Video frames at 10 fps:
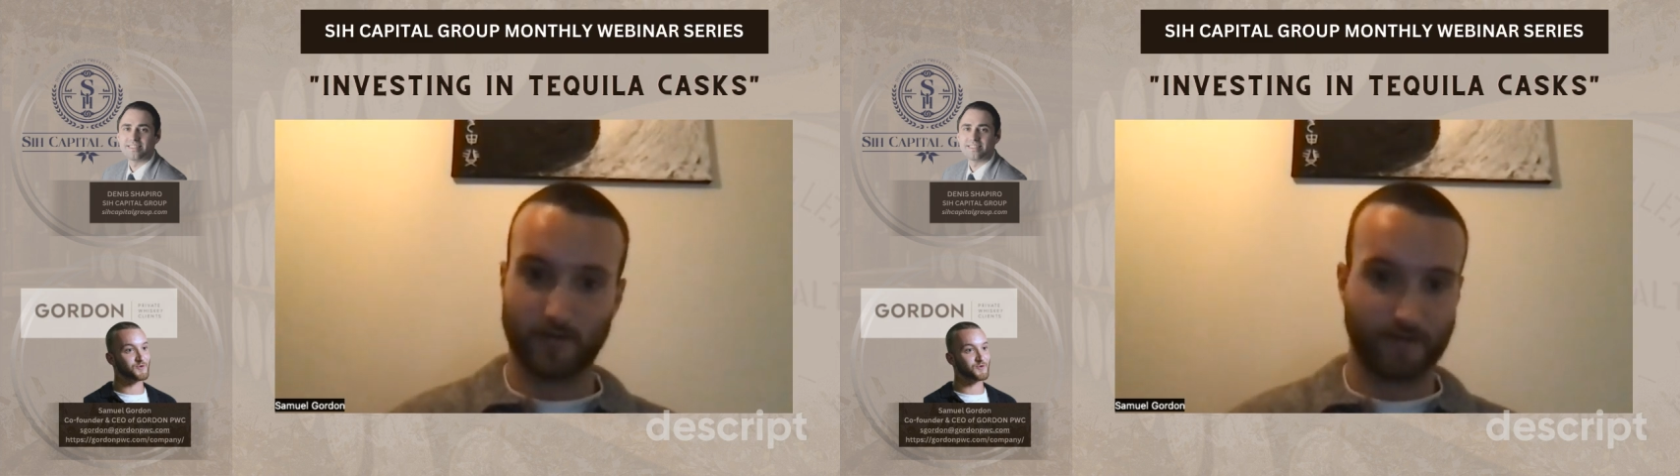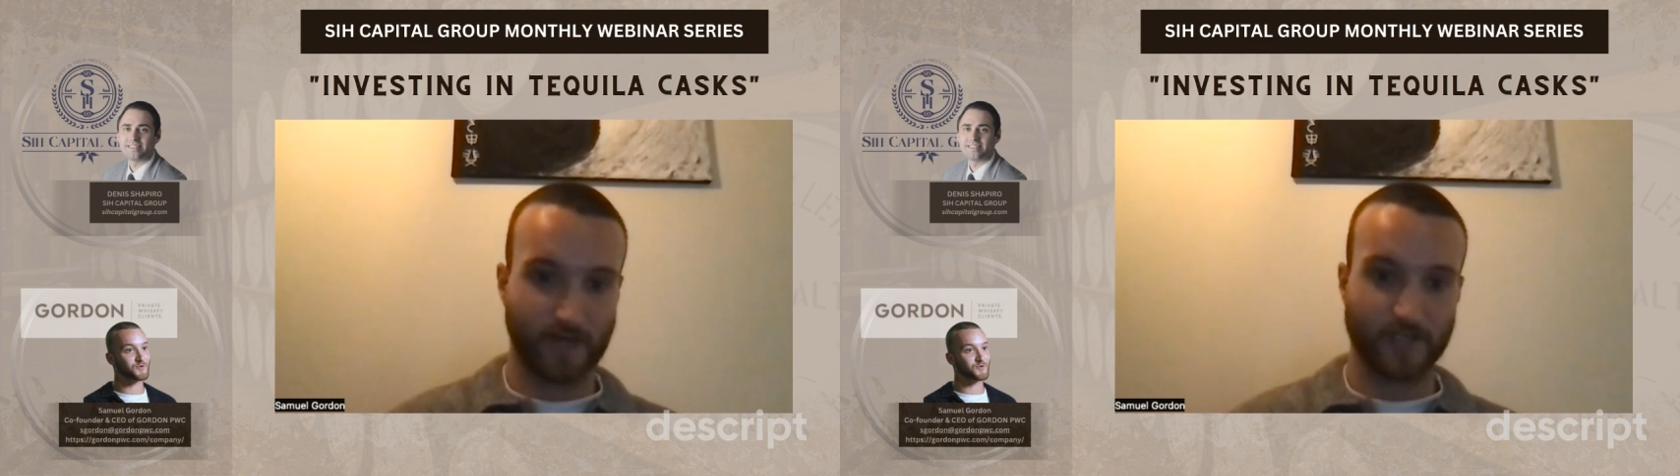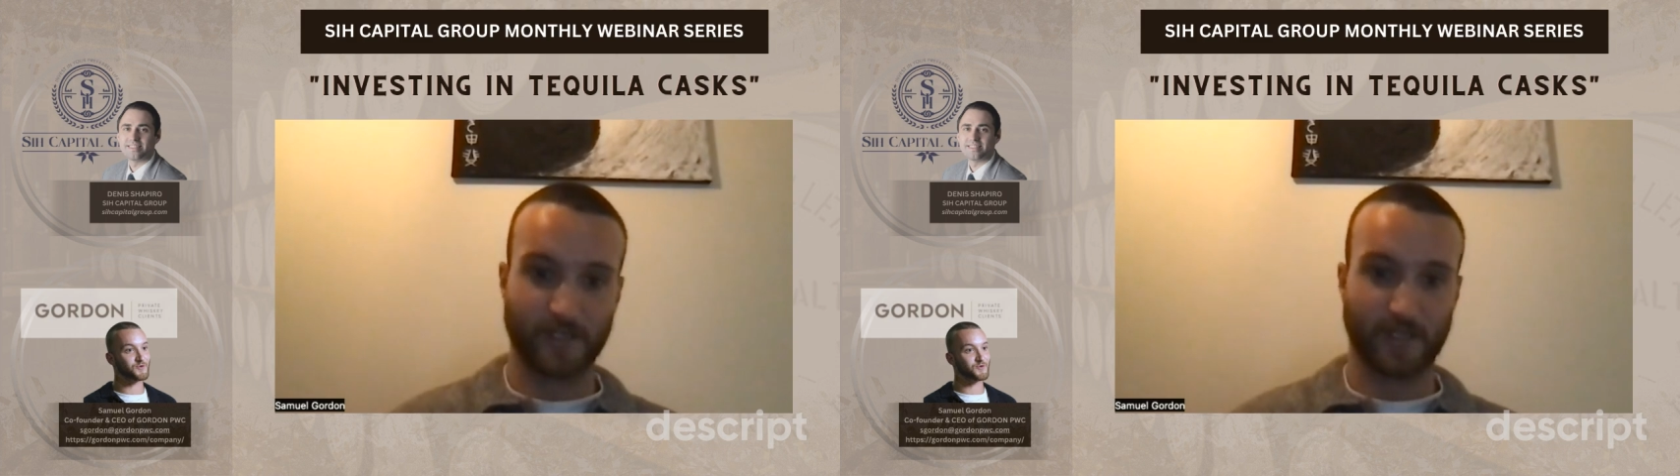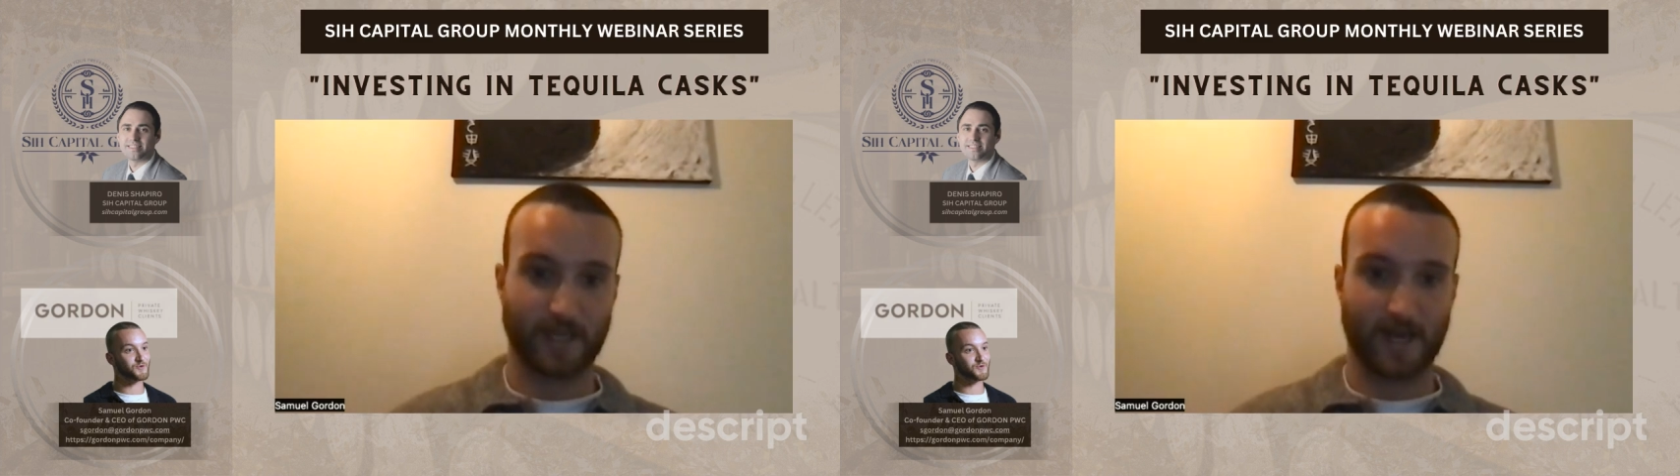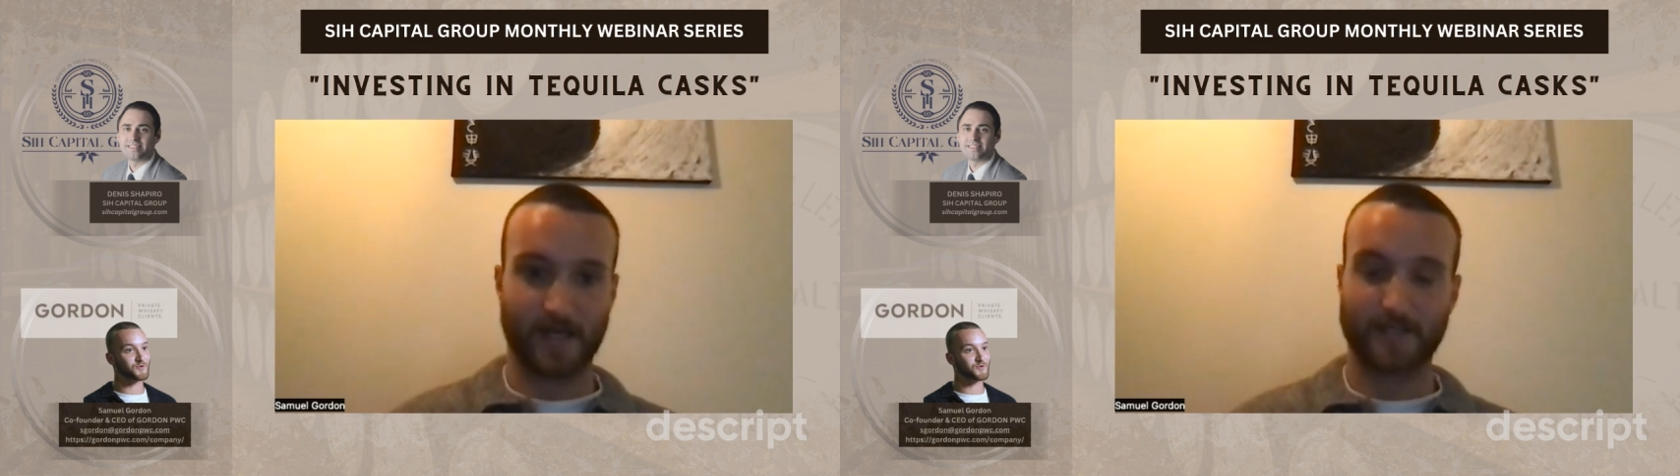fresh in the
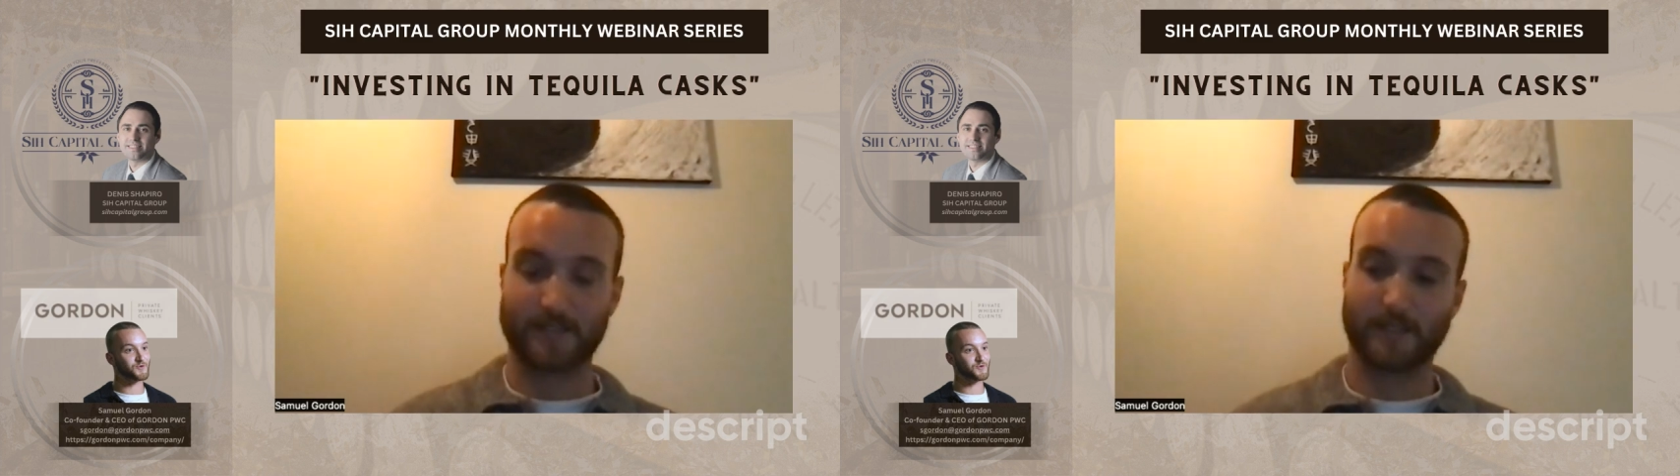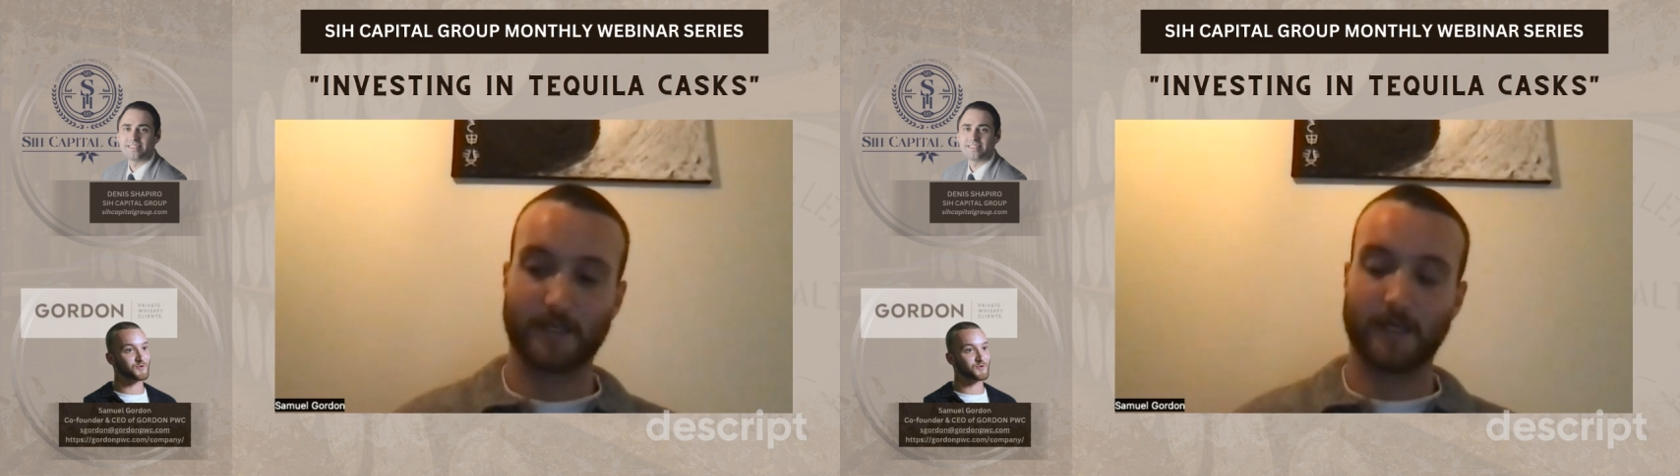cask,